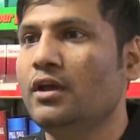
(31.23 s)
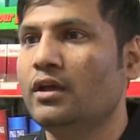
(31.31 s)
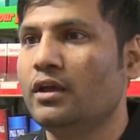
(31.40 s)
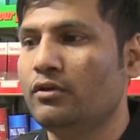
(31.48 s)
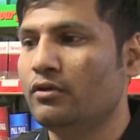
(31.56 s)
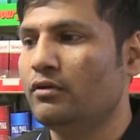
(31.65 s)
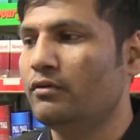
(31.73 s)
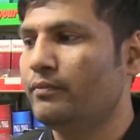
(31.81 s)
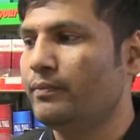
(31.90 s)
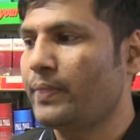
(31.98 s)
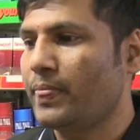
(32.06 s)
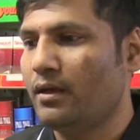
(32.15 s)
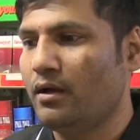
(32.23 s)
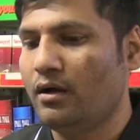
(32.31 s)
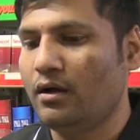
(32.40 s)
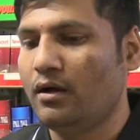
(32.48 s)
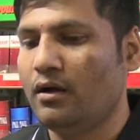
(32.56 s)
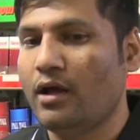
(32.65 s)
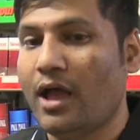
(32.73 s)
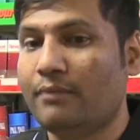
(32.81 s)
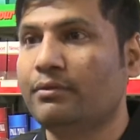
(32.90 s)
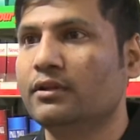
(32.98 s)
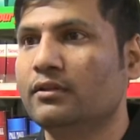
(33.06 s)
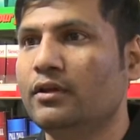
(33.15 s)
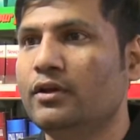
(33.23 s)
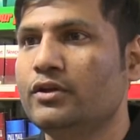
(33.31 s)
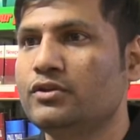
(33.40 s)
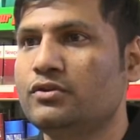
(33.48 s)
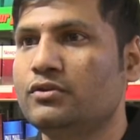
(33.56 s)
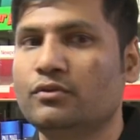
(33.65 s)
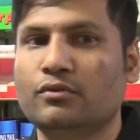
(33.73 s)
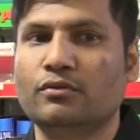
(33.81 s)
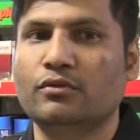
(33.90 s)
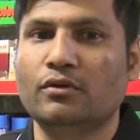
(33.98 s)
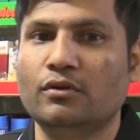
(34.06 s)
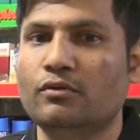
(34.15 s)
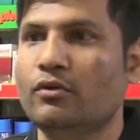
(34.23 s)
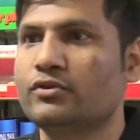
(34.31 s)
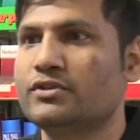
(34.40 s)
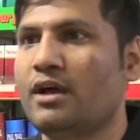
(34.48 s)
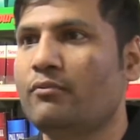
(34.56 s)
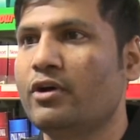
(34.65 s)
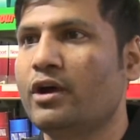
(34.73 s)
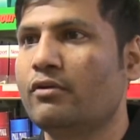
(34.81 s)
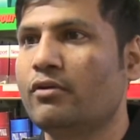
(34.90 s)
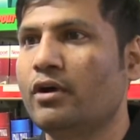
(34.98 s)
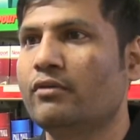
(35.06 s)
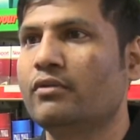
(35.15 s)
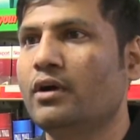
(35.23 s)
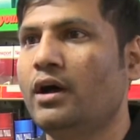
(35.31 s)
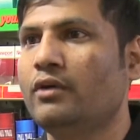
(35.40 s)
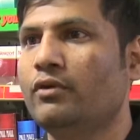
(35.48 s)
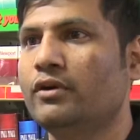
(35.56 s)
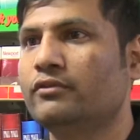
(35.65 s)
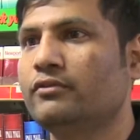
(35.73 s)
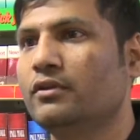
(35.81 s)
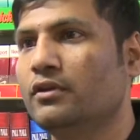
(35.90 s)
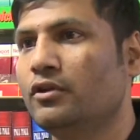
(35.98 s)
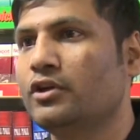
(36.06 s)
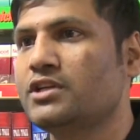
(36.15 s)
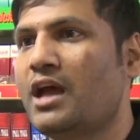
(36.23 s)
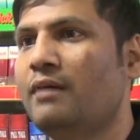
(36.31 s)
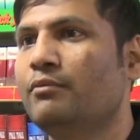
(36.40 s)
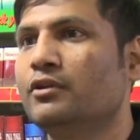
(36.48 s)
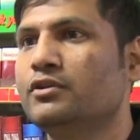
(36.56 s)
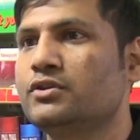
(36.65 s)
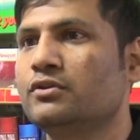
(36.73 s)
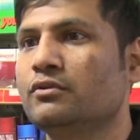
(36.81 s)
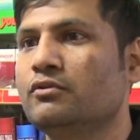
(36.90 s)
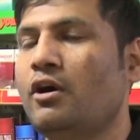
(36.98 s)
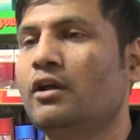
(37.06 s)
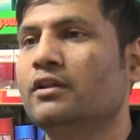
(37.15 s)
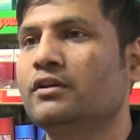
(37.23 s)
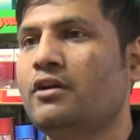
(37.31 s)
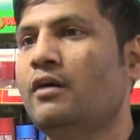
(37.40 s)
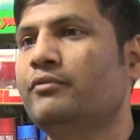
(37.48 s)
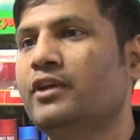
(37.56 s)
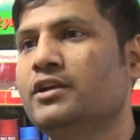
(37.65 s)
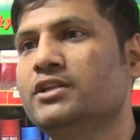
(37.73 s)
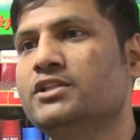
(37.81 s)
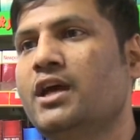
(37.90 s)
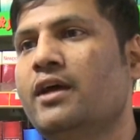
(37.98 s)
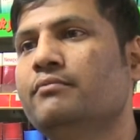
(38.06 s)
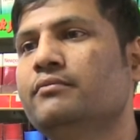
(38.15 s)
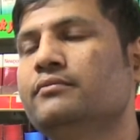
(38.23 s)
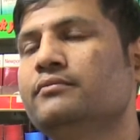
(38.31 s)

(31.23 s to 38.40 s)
you know, uh, able to go somewhere or I was not able to call the cops at the time.